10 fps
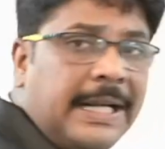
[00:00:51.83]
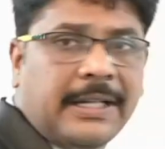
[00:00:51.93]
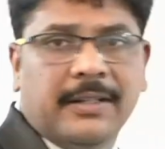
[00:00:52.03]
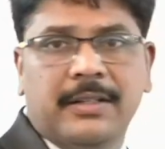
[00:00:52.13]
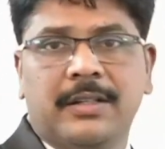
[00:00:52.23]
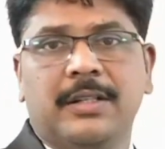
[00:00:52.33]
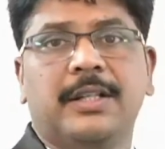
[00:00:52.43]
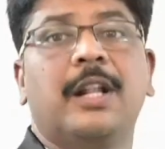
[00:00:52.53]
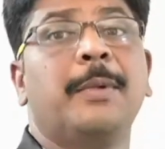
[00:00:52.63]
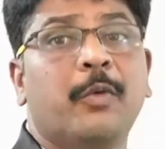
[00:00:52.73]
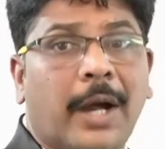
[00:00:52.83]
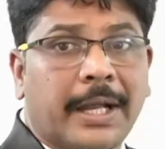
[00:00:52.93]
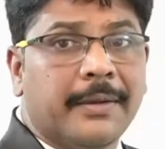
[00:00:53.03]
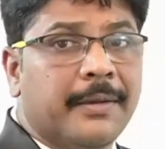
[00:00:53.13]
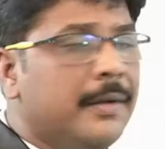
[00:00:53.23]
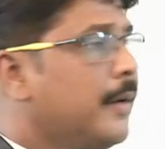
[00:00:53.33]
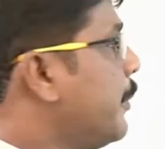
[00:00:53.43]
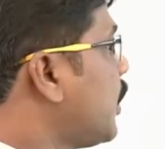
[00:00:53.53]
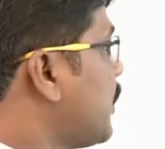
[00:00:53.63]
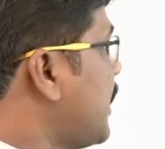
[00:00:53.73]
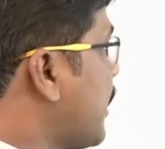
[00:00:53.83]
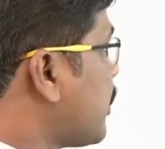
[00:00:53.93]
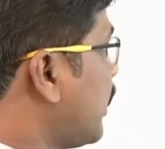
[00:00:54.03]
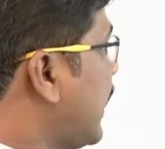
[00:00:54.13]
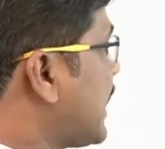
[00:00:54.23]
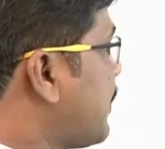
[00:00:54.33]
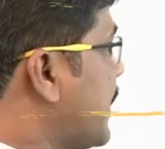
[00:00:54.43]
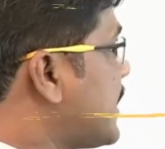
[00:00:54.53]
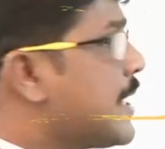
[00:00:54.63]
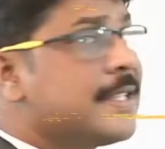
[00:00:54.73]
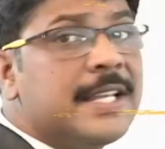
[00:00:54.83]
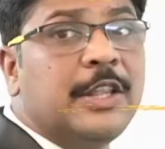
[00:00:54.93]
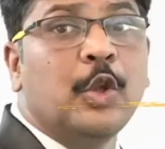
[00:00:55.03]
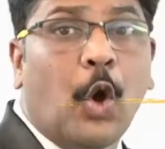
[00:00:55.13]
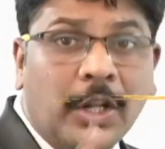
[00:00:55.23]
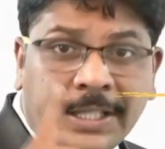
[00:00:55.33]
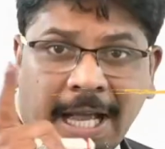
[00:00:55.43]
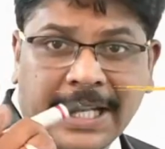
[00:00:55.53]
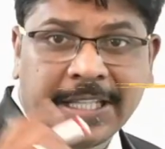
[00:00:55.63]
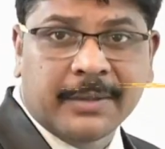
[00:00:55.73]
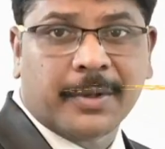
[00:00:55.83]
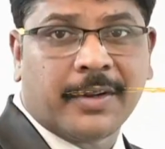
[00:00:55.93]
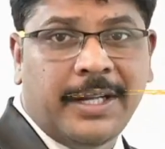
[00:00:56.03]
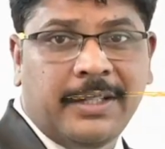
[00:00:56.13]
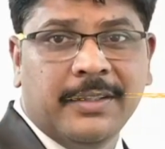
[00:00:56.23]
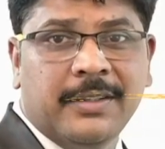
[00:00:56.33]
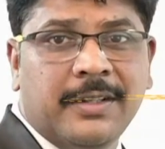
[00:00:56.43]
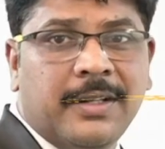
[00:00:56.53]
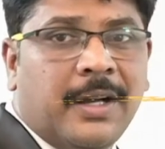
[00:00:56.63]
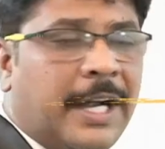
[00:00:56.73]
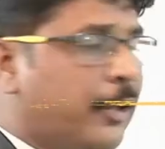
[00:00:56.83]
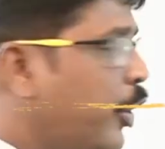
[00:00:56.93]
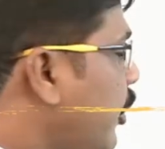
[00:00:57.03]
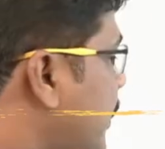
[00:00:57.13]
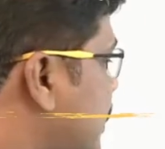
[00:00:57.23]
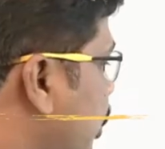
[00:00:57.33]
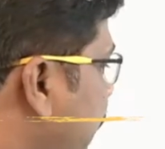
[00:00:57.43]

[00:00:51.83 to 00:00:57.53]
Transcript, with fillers: 8. Tell me why. Because when you observe the next place, there is a non-carry number, right? I told you you must